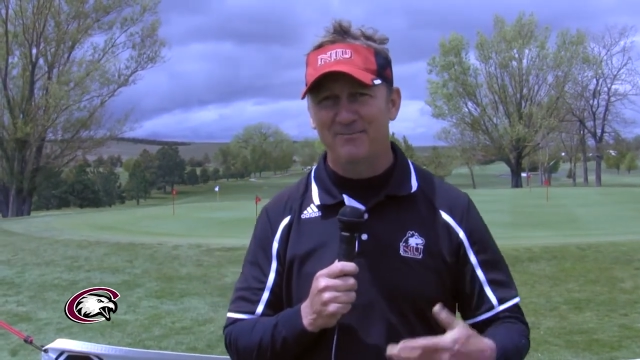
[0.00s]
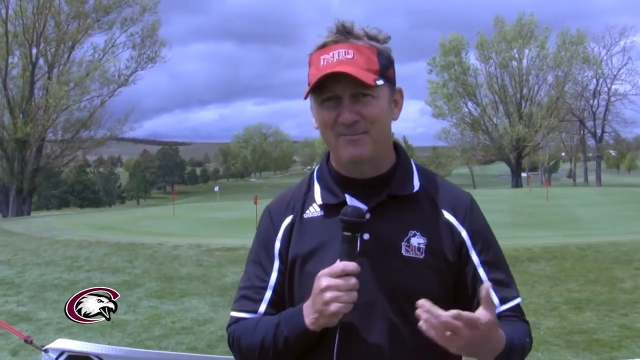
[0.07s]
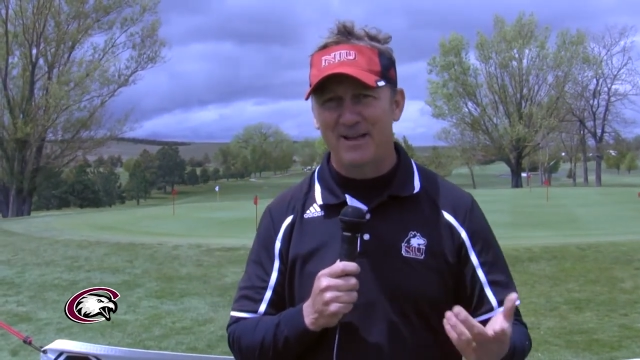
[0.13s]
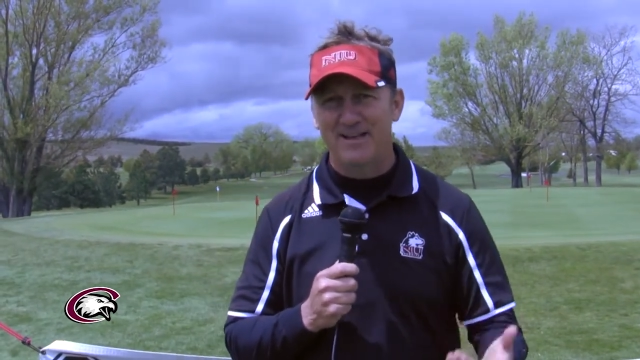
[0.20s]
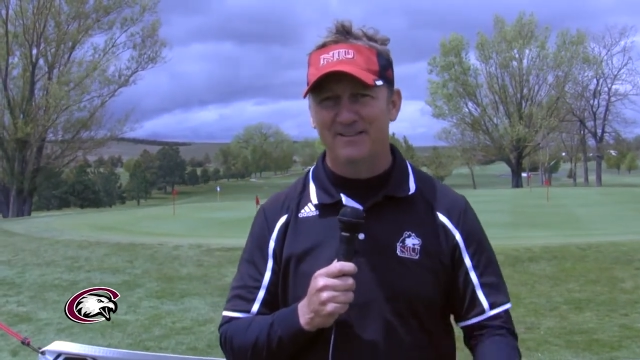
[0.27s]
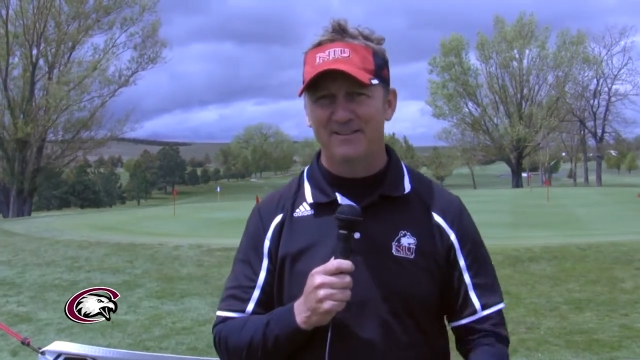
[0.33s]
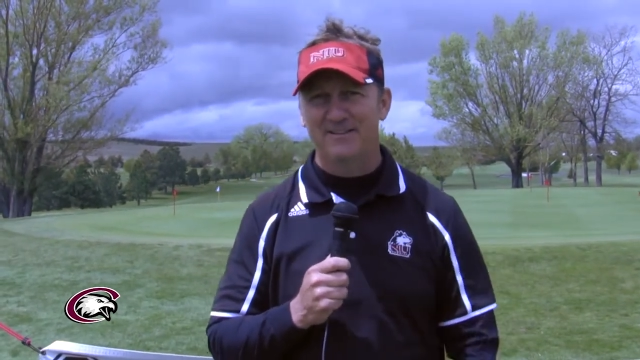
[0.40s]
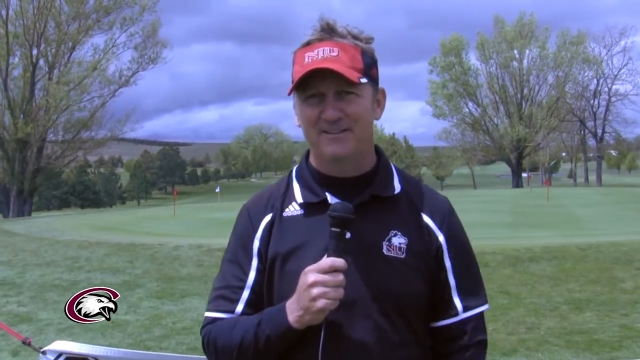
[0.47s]

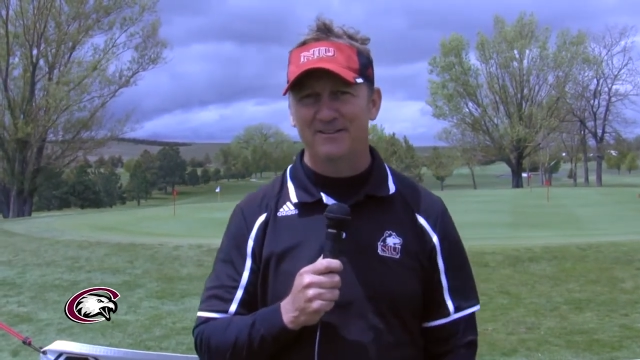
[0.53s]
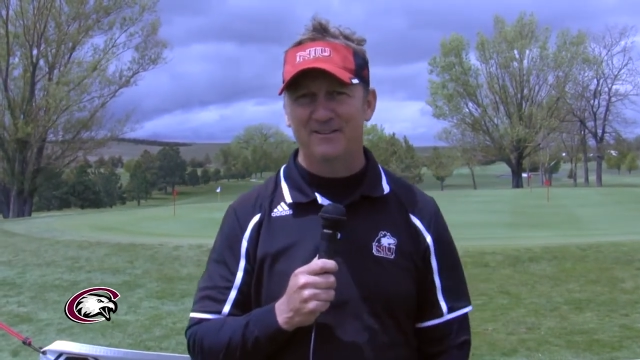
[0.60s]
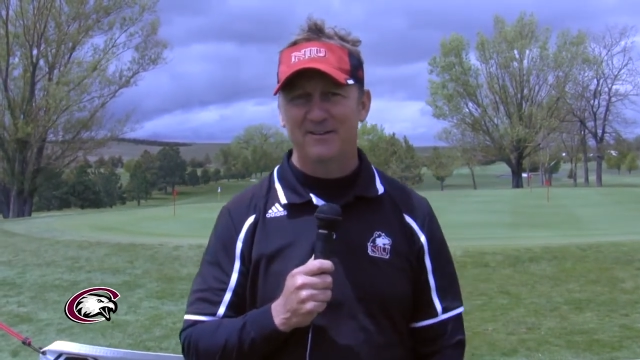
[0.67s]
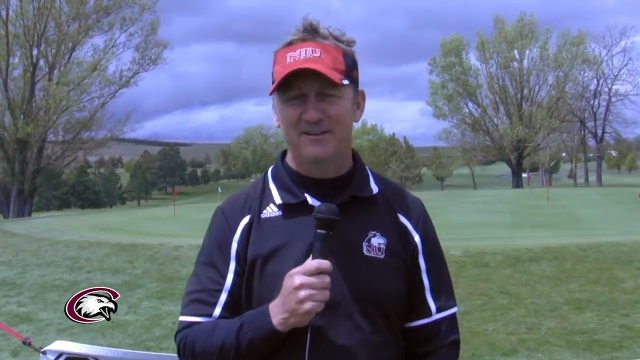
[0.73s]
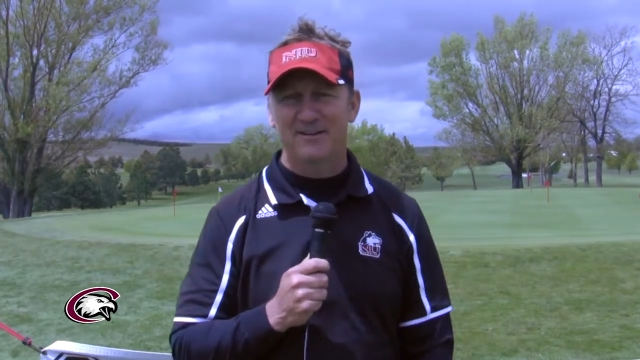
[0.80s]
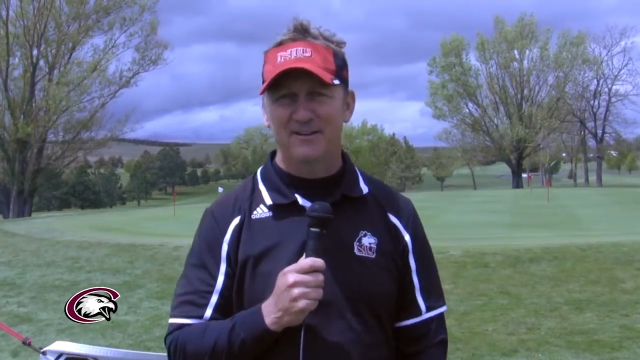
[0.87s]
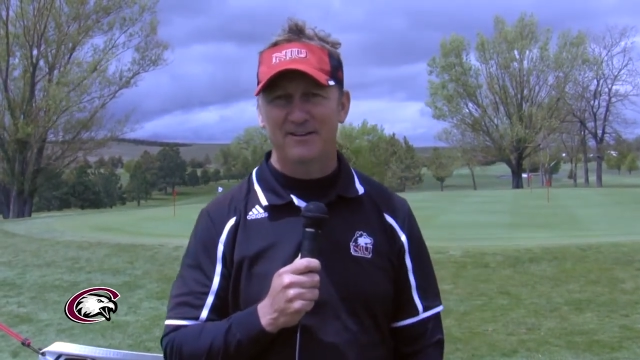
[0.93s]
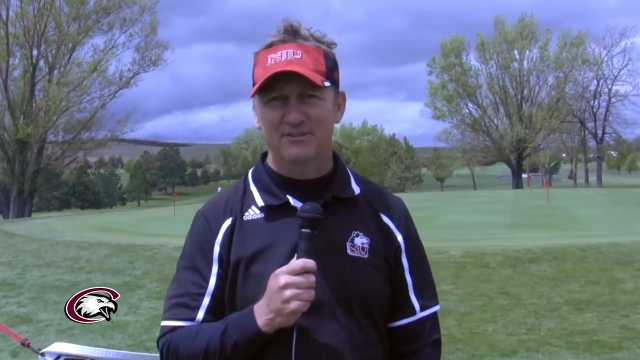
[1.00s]
back in the
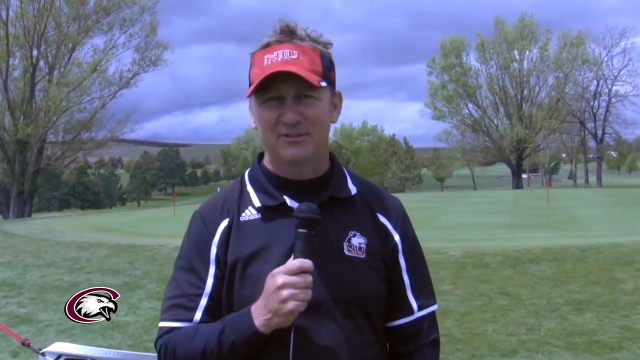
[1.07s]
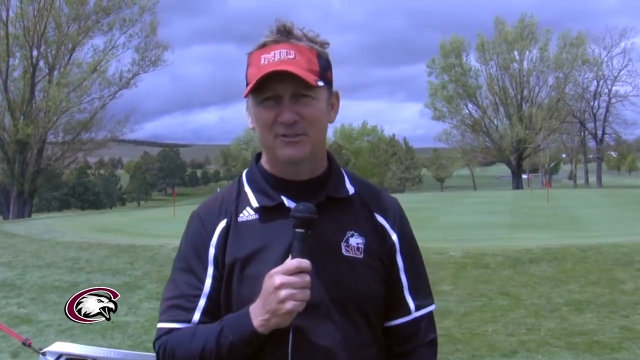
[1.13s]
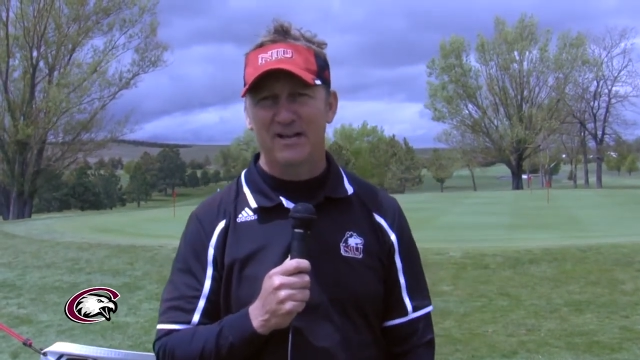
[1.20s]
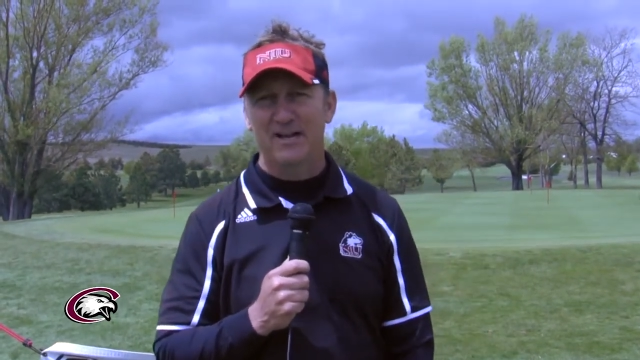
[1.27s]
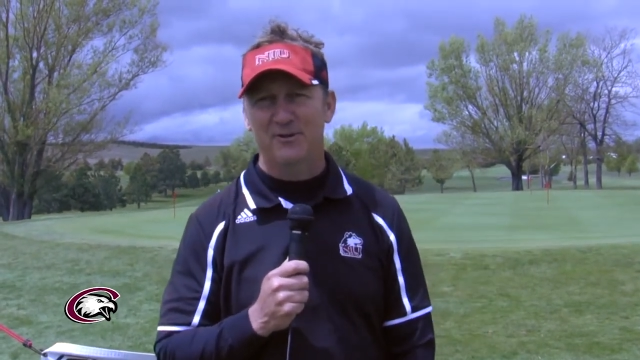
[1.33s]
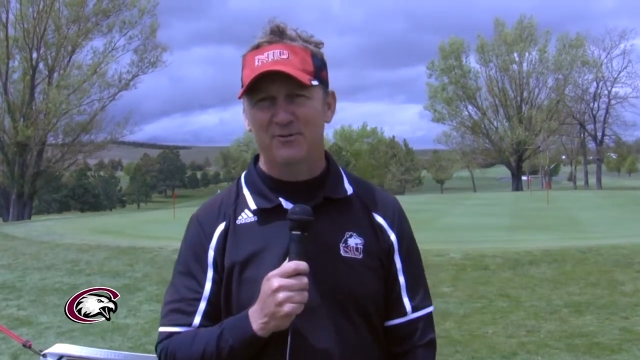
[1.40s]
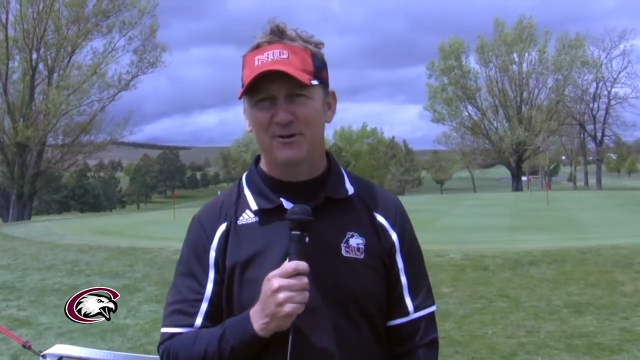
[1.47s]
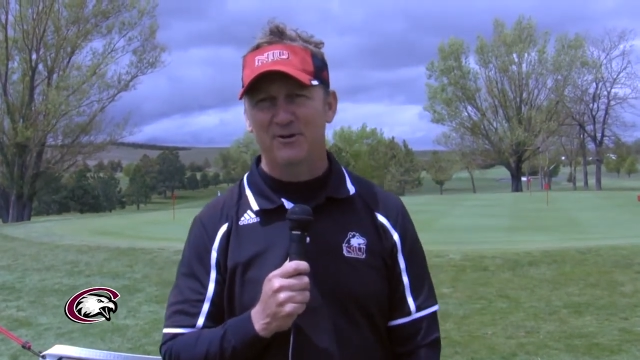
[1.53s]

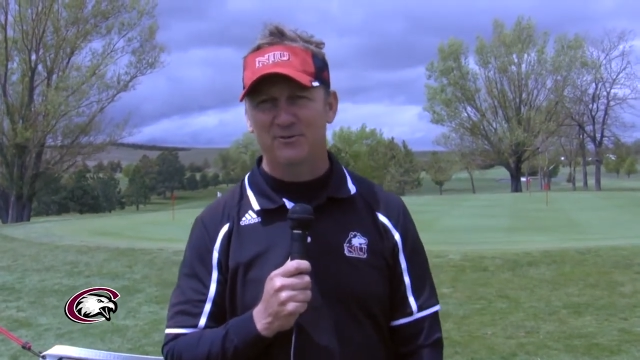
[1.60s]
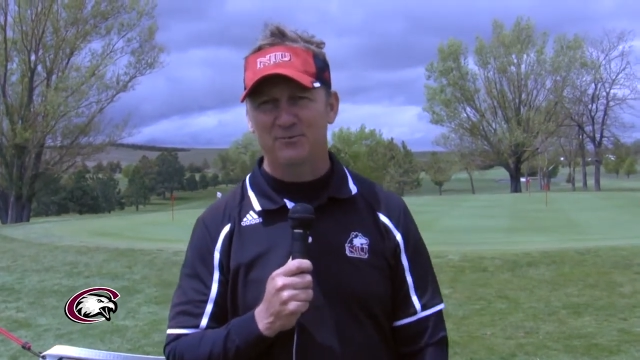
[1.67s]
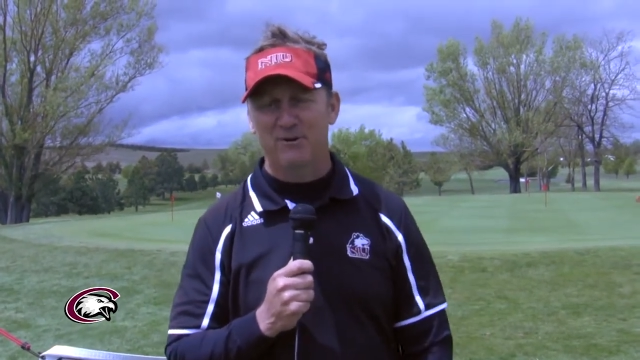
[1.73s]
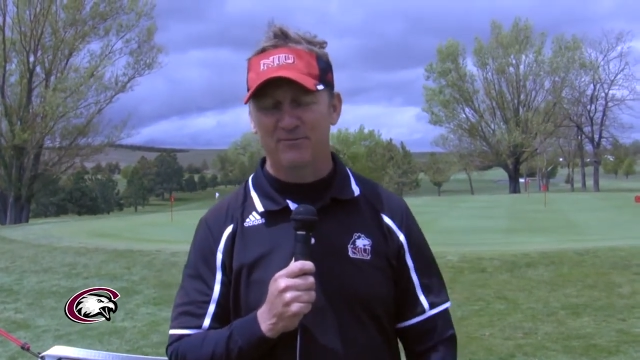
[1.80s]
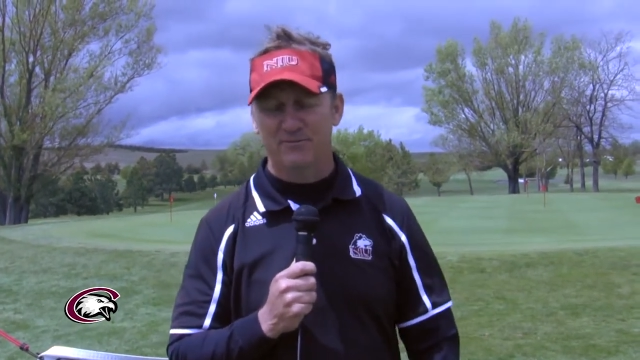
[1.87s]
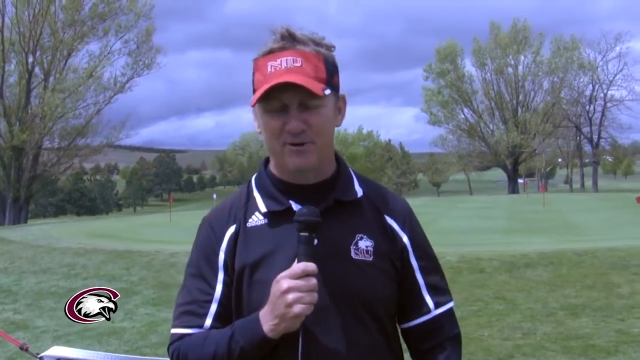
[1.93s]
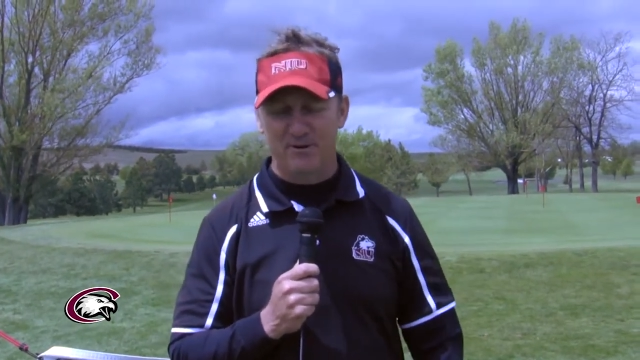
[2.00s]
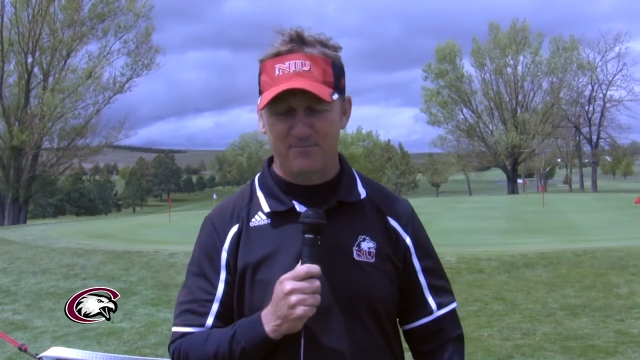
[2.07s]
Chicago areas where
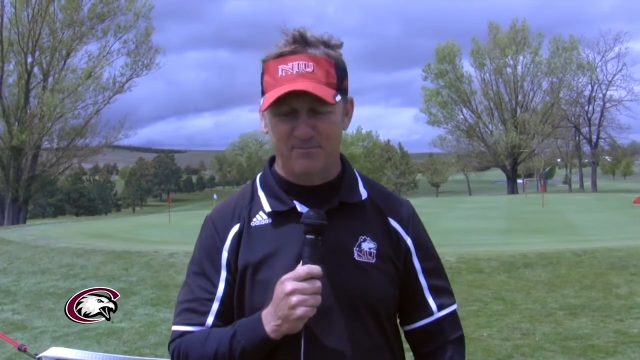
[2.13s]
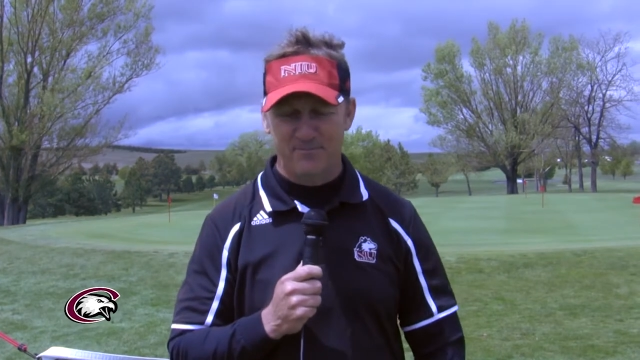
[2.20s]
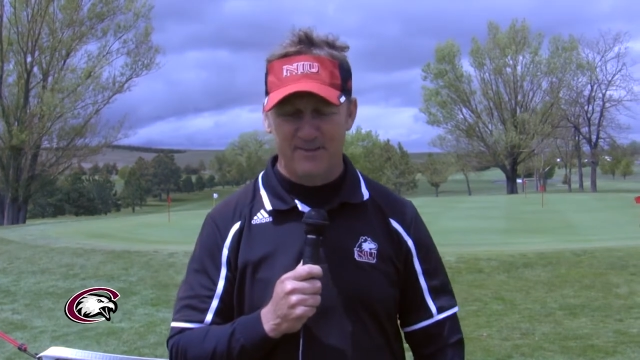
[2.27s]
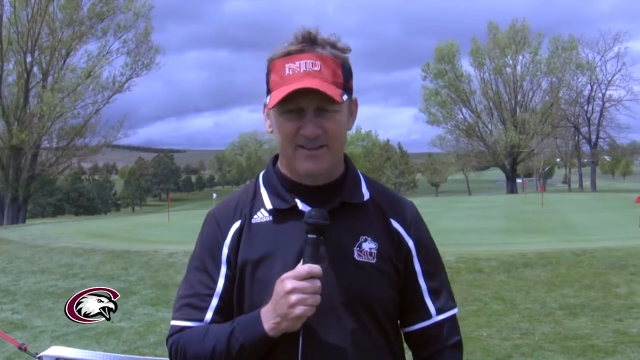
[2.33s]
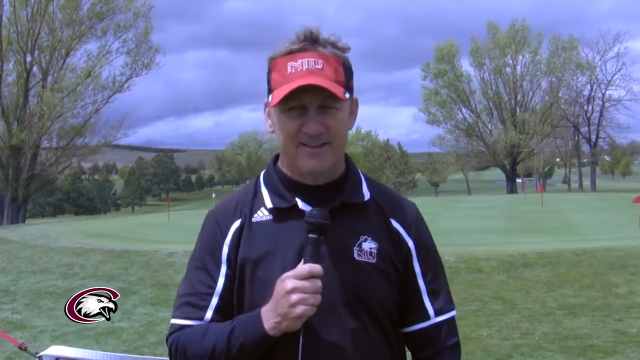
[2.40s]
I'm from.